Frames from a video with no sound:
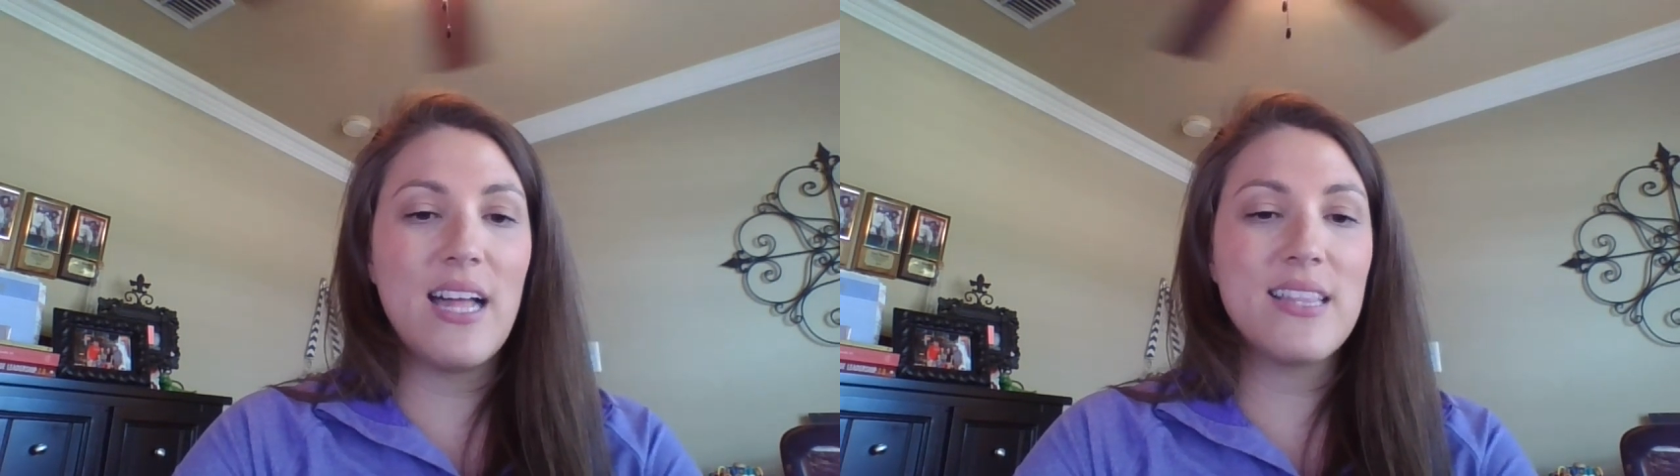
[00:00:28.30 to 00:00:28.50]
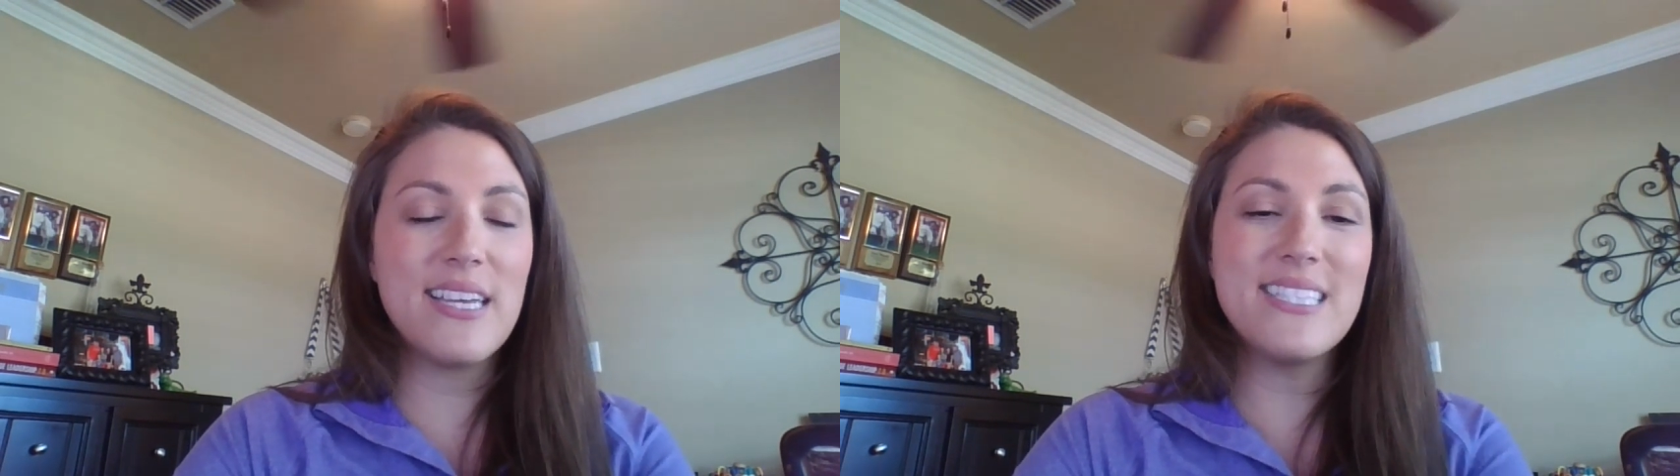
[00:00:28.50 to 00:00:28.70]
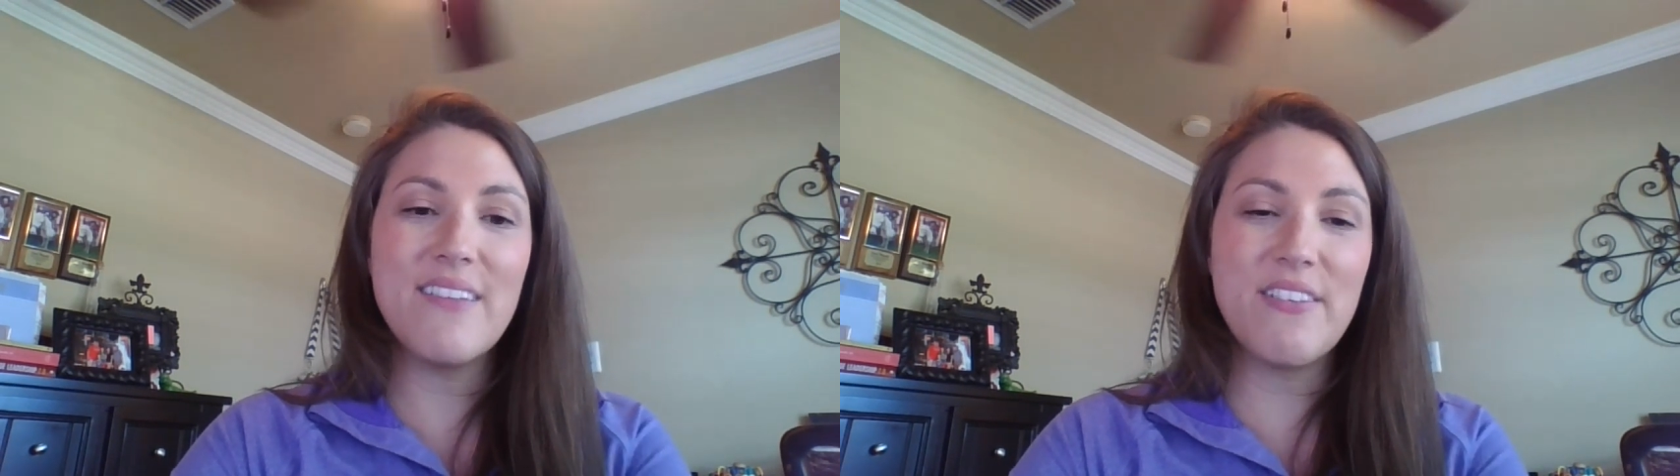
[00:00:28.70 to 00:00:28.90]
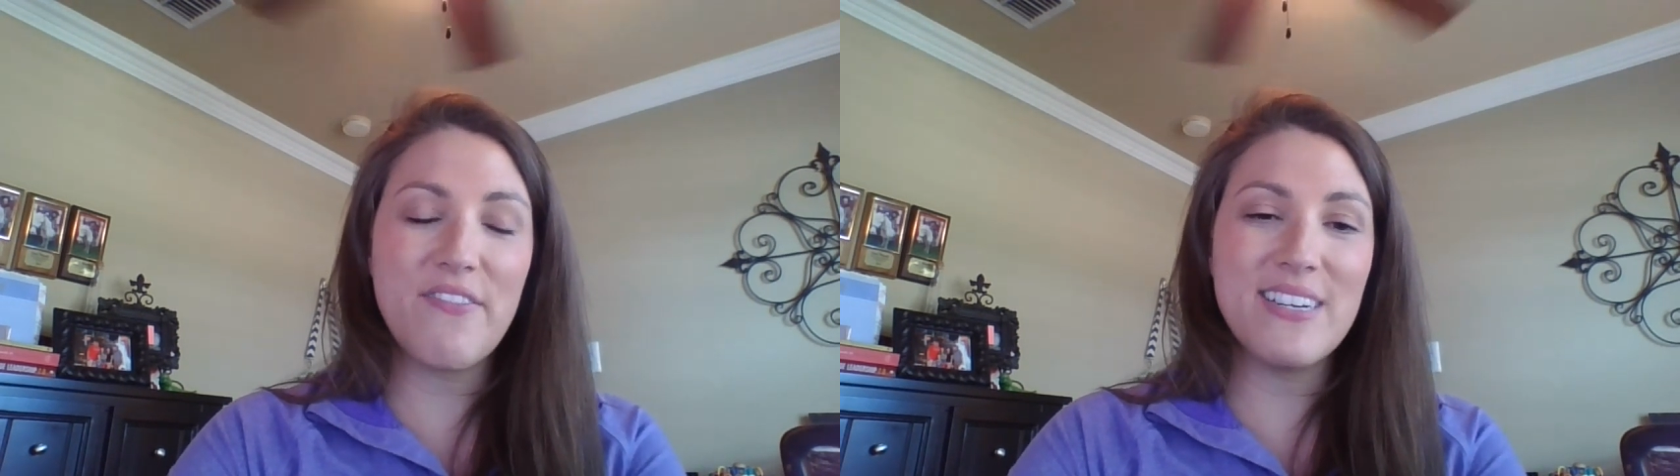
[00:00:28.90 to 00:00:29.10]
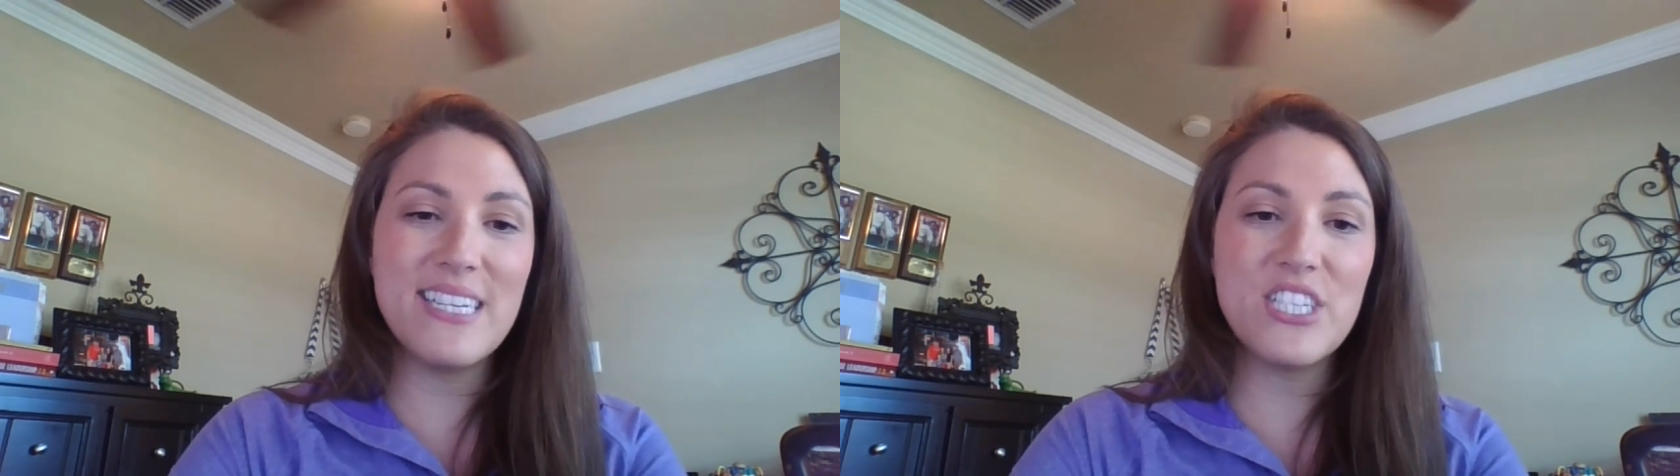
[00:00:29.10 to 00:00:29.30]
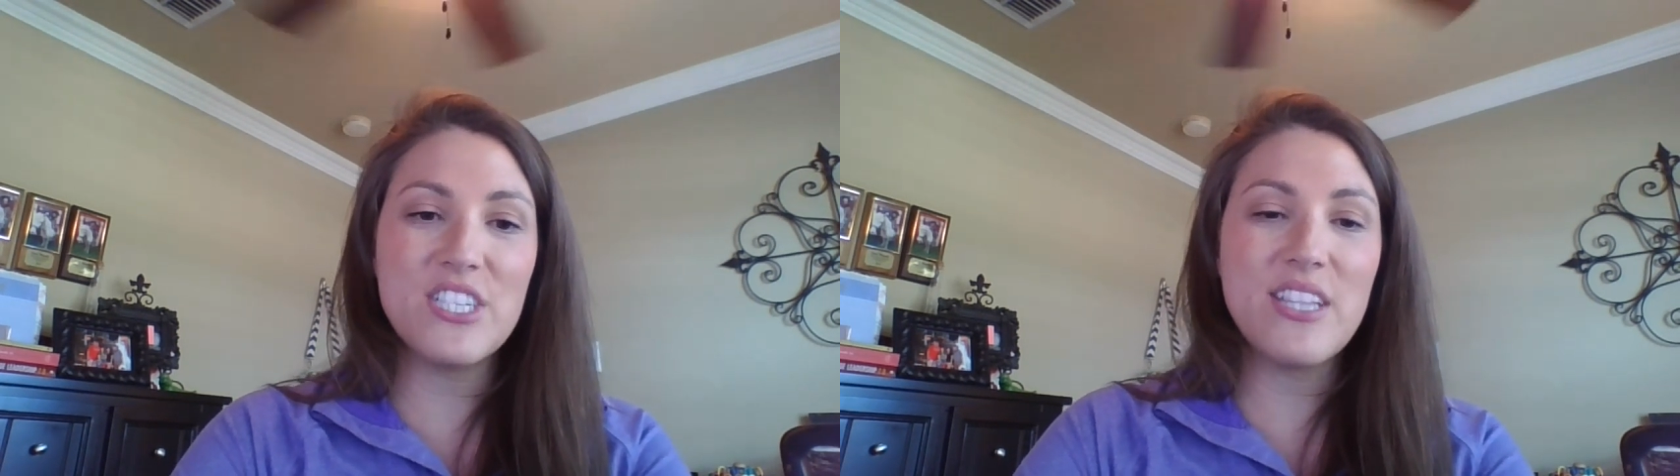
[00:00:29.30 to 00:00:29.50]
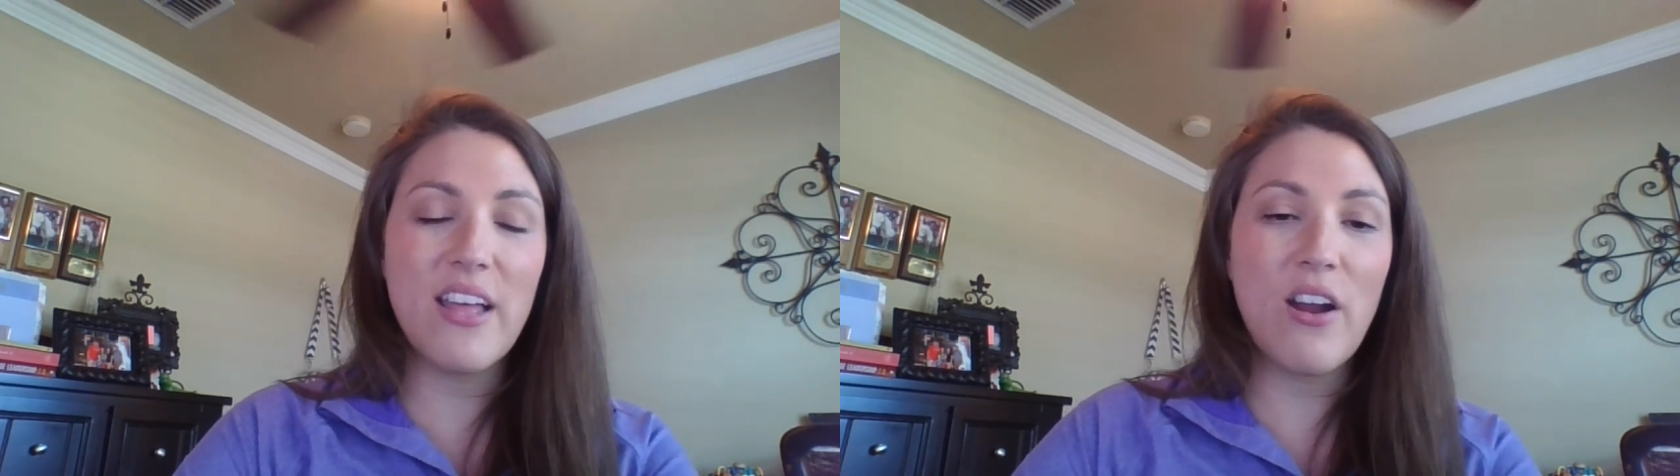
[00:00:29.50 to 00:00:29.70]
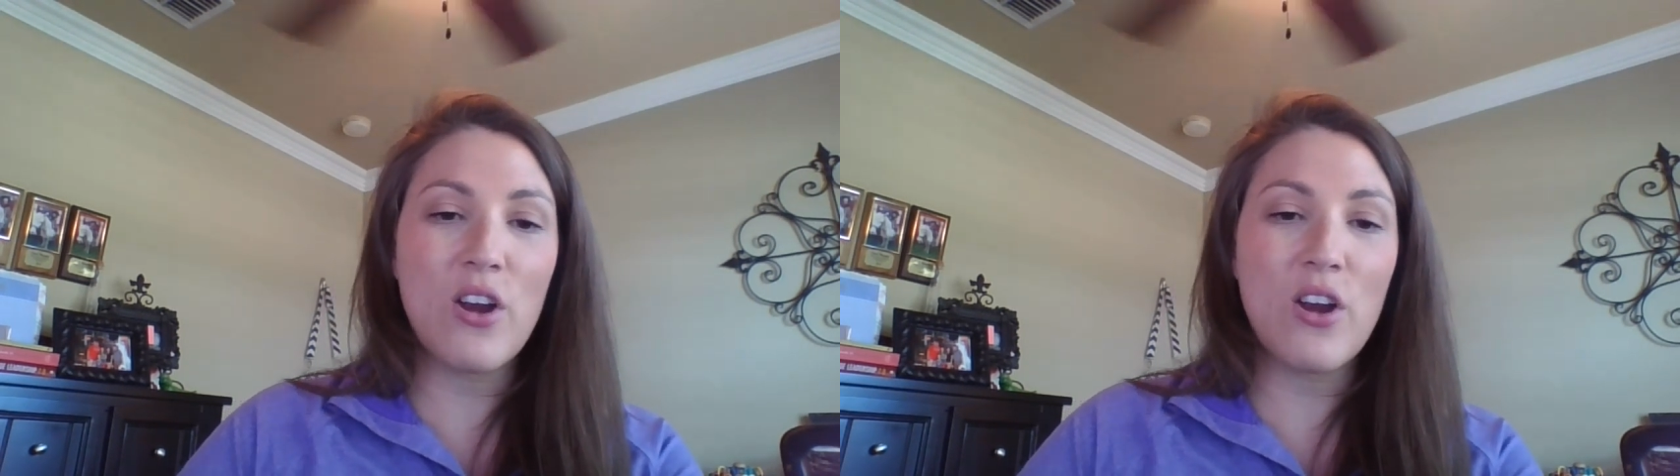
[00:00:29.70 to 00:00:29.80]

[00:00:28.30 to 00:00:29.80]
a list of different teachers that